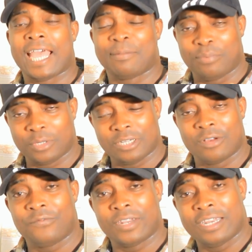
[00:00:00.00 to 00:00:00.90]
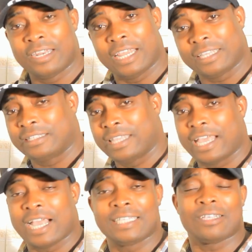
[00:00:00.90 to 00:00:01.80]
and put it on for the next
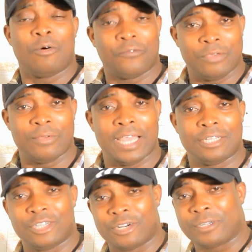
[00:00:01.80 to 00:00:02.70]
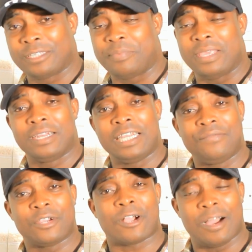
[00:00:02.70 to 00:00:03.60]
day guys hopefully you will enjoy the recipe
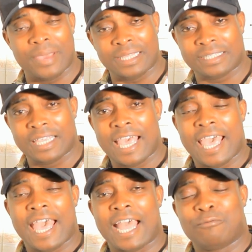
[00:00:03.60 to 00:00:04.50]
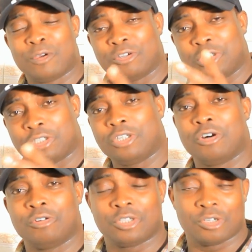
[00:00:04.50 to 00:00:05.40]
leave your comments and we're going to show
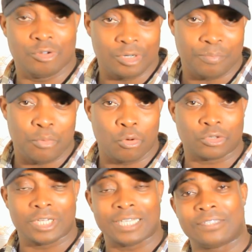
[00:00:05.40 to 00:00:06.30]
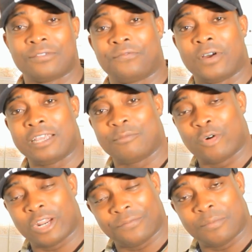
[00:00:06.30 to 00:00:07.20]
you how to cook the pork so that's the
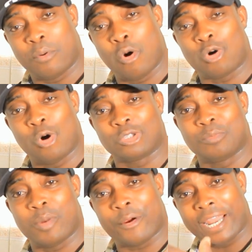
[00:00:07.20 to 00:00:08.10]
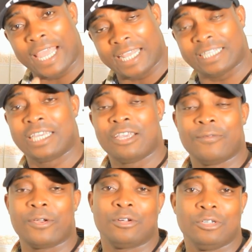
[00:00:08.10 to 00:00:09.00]
volume one of the pork how to marinate it
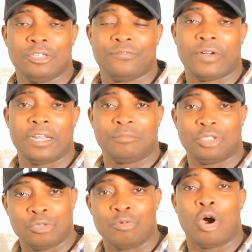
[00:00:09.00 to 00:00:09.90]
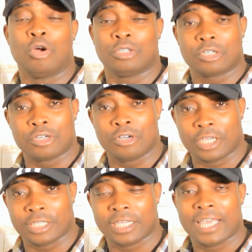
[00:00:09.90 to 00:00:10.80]
we're going to do volume two how to
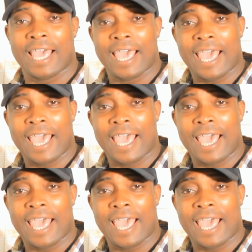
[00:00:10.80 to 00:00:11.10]
cook it